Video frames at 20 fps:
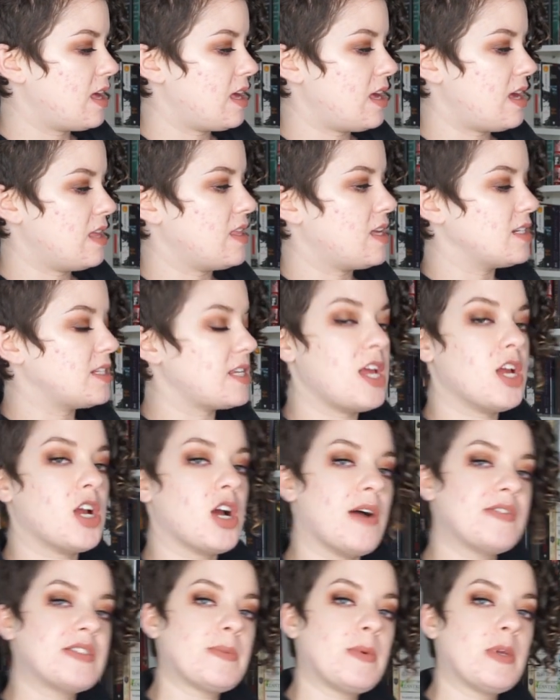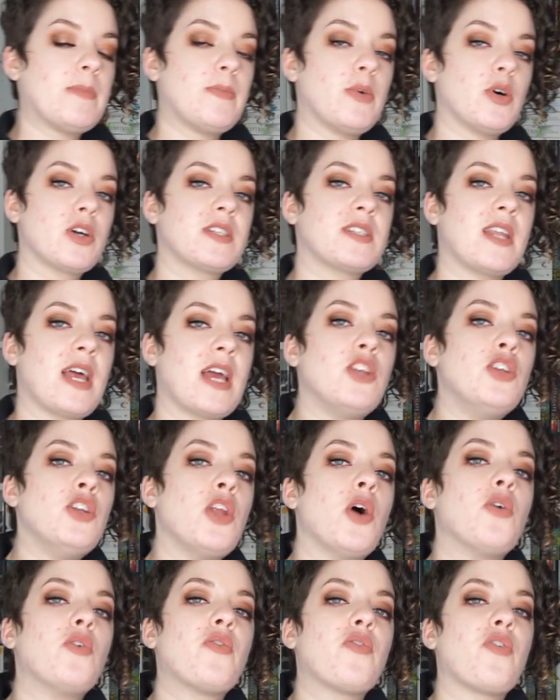and then take off some of the books that I
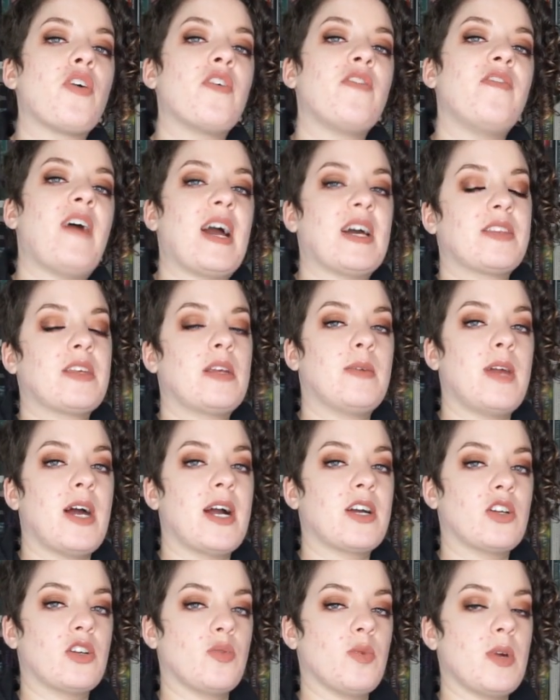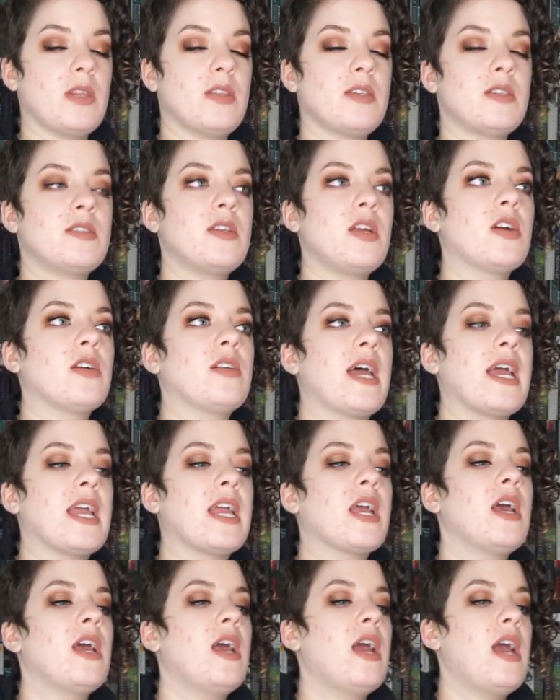know for a fact that I'm not going to read this year. Like,
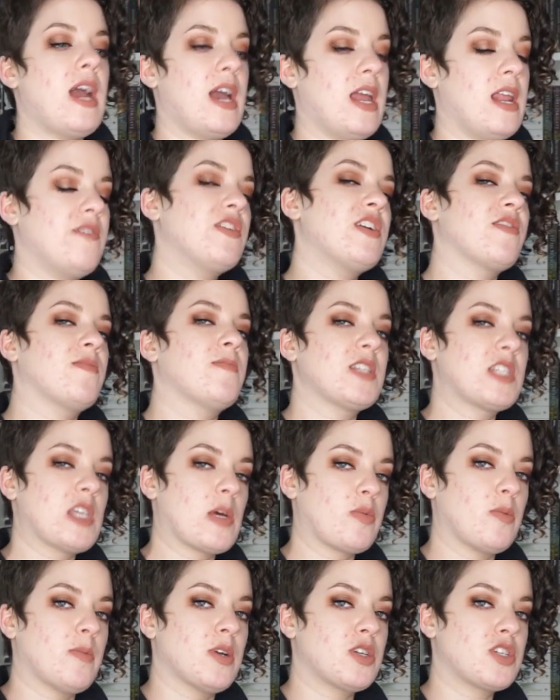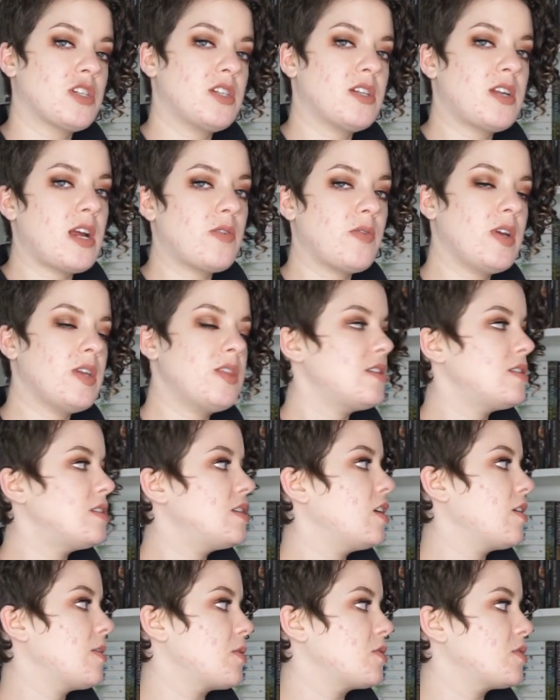and I've given myself permission to not read this
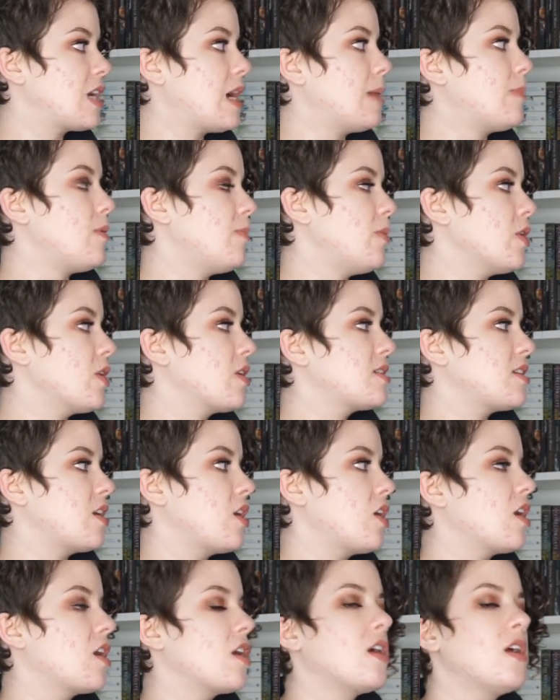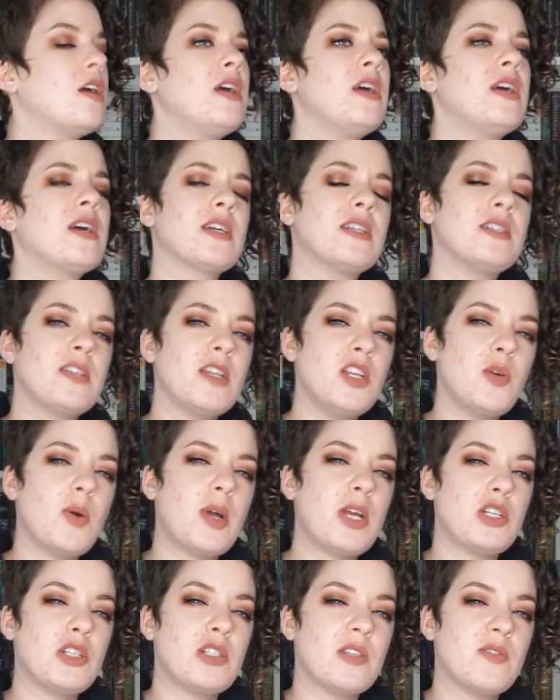year. There's a couple books that are
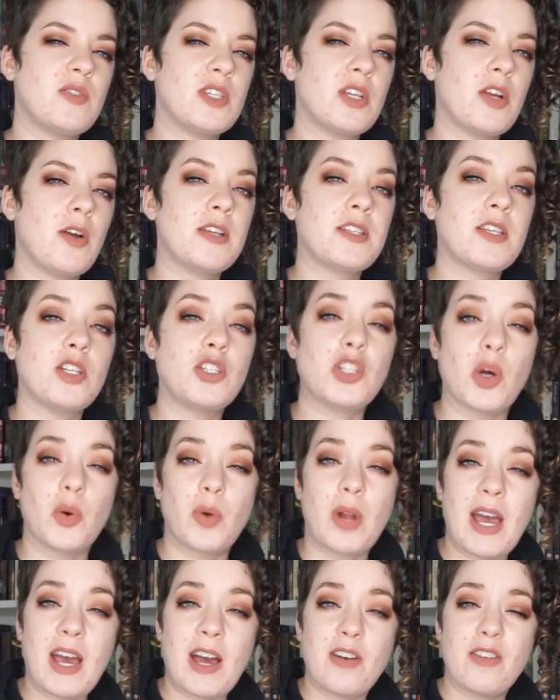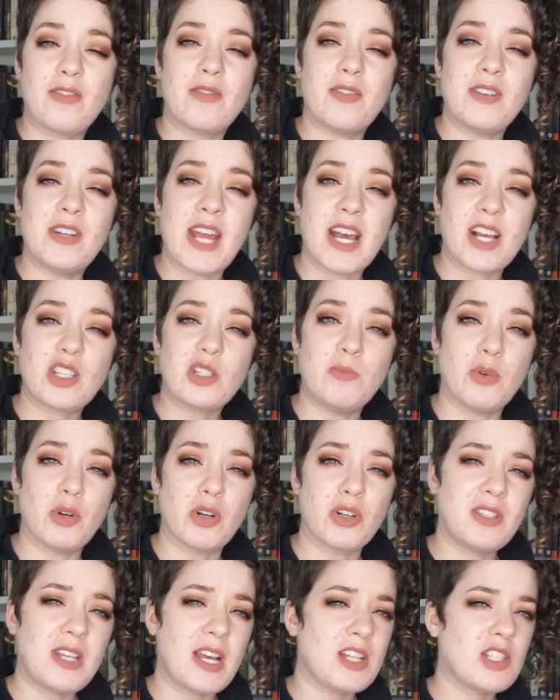continuations of series that don't have next
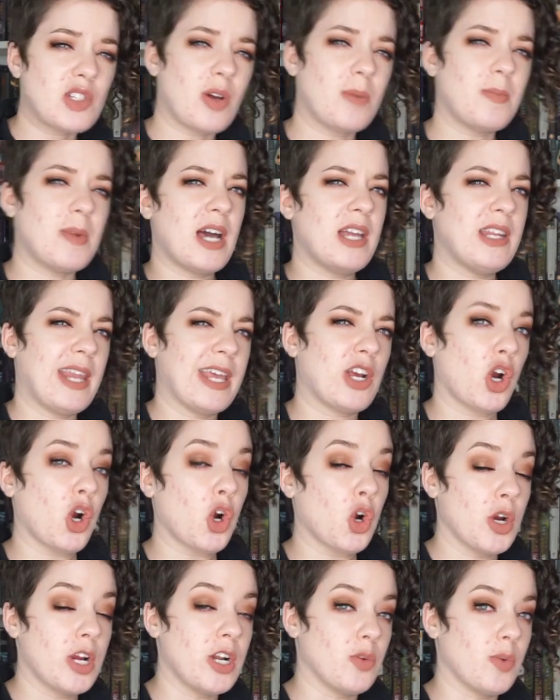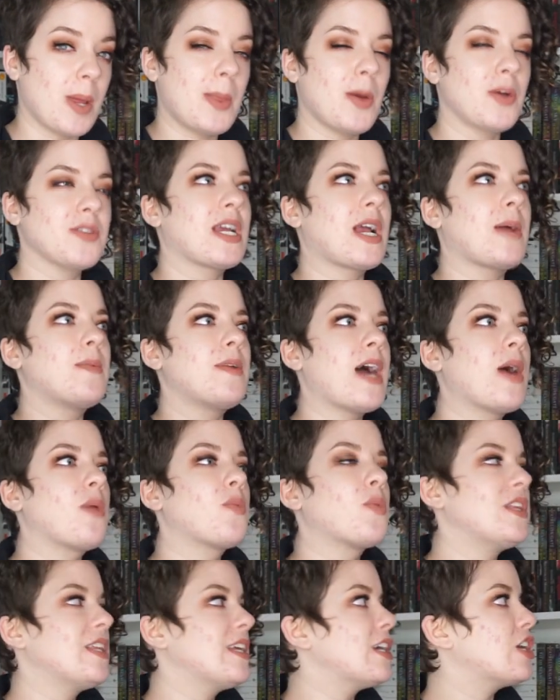books yet, so I'm not in like a hurry to read those. Like, I'm not
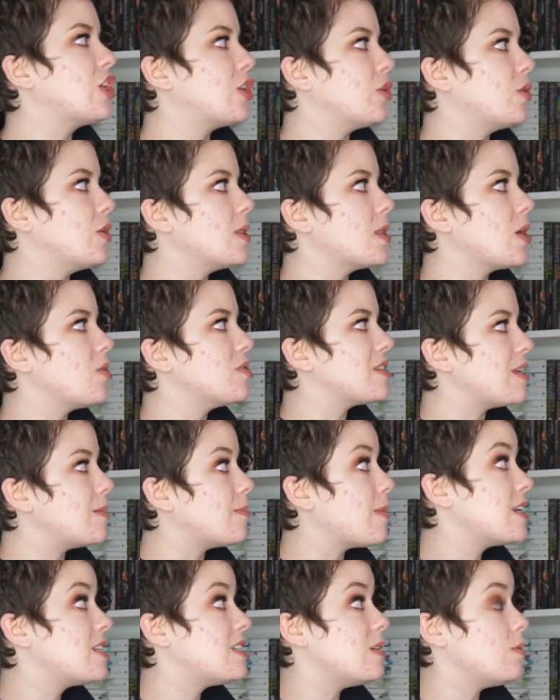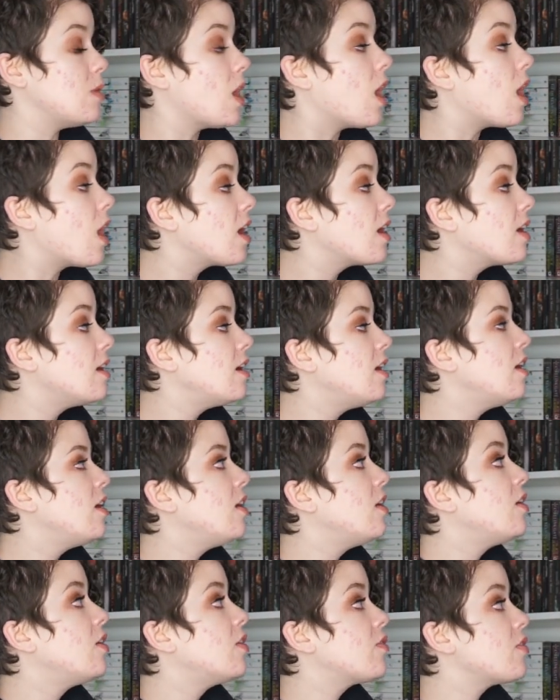really including those in my TBR
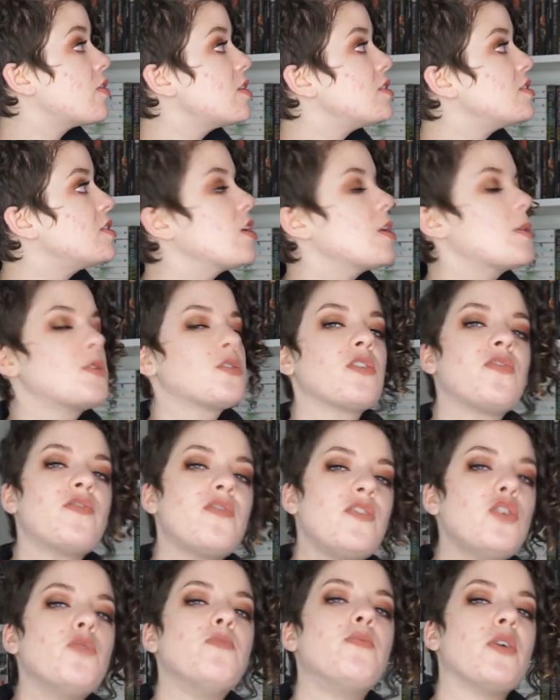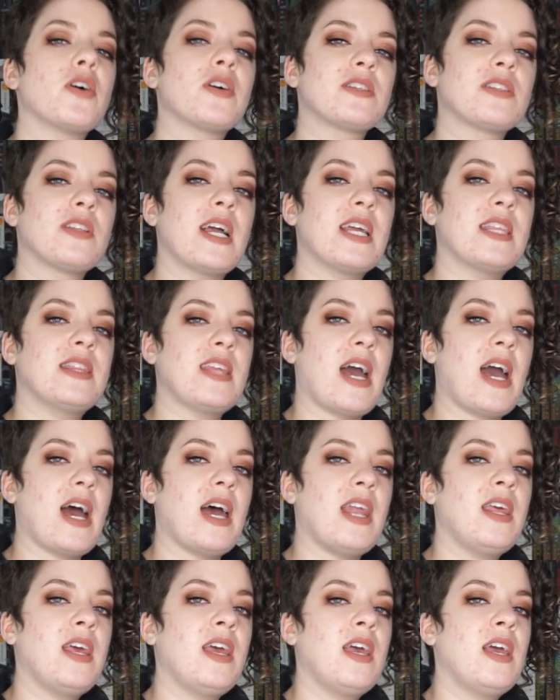for this year. There's a few books like
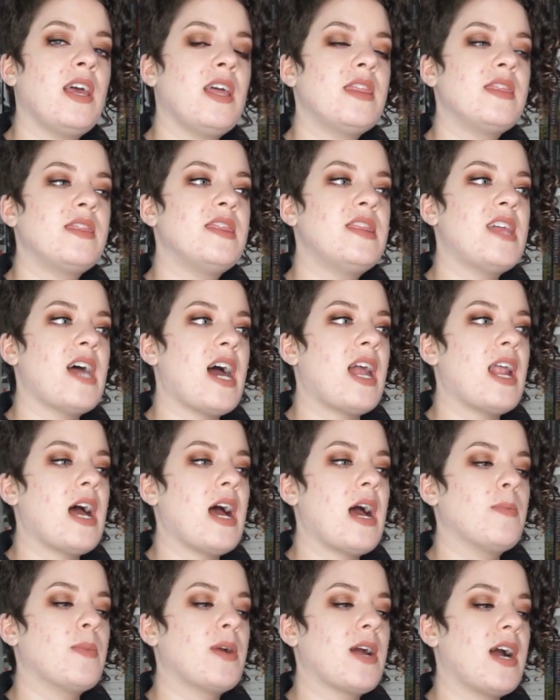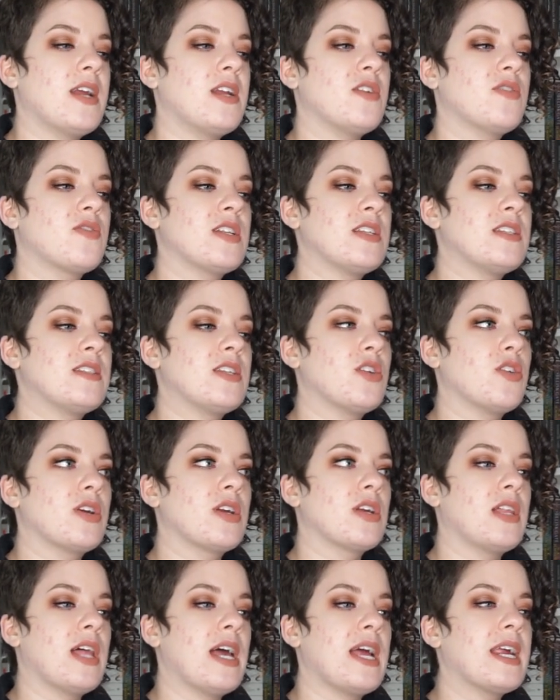that that I'm kind of
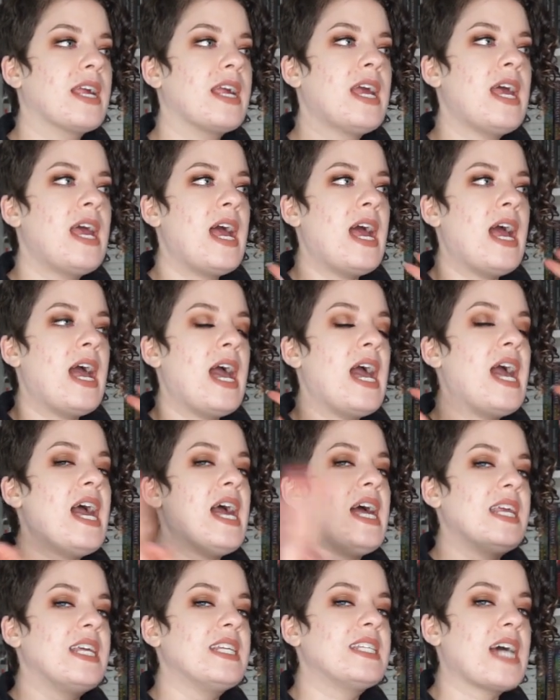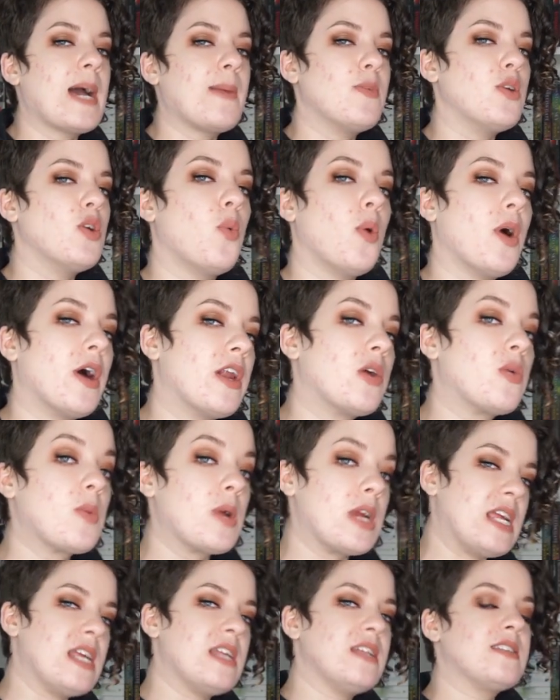considering like anytime you want to
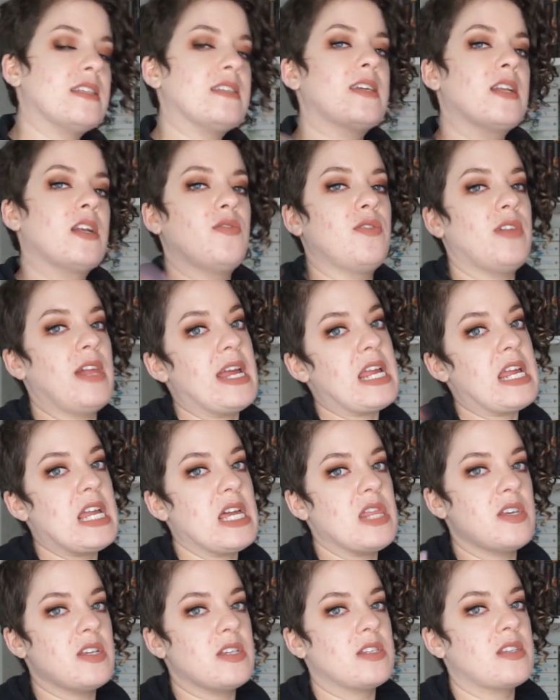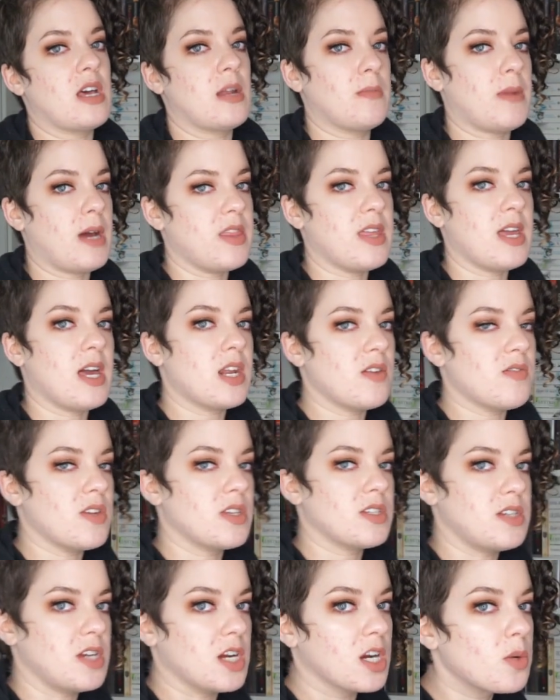reads instead of like get this done by the end of
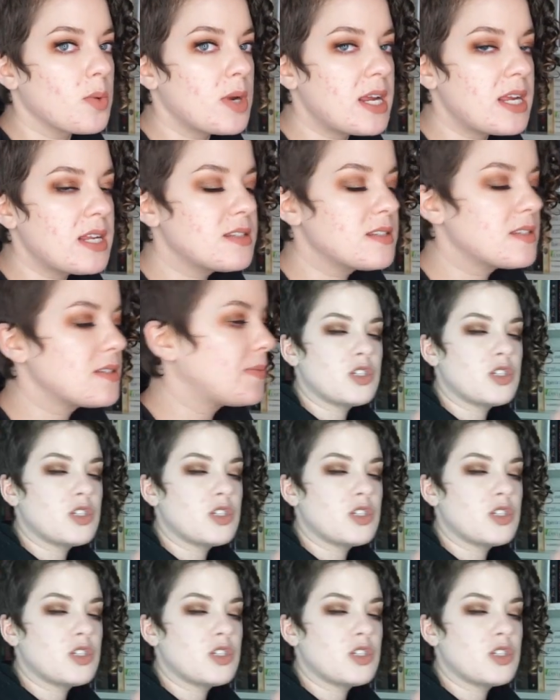this year reads.